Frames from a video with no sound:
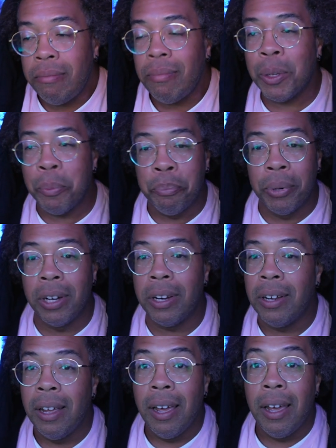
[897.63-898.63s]
But
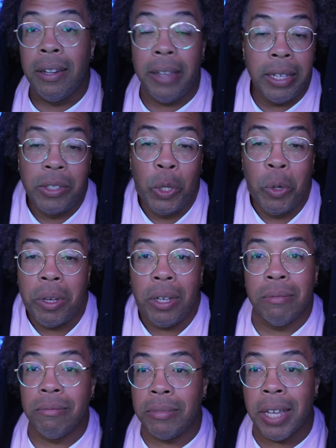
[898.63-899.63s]
they still
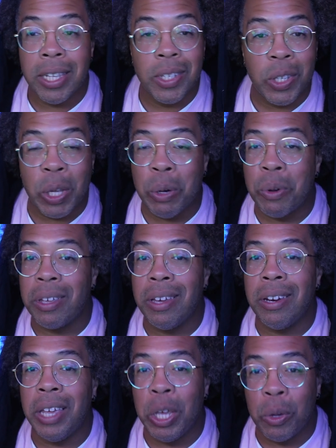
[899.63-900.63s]
get
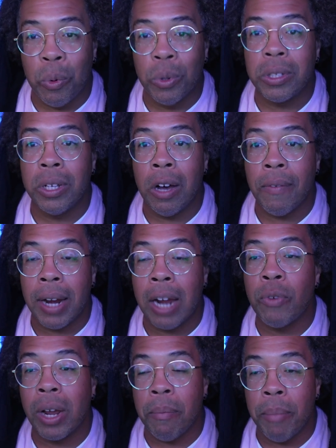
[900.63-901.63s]
equal stuff. And I
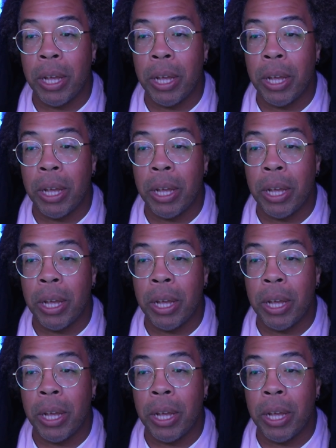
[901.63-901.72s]
try to make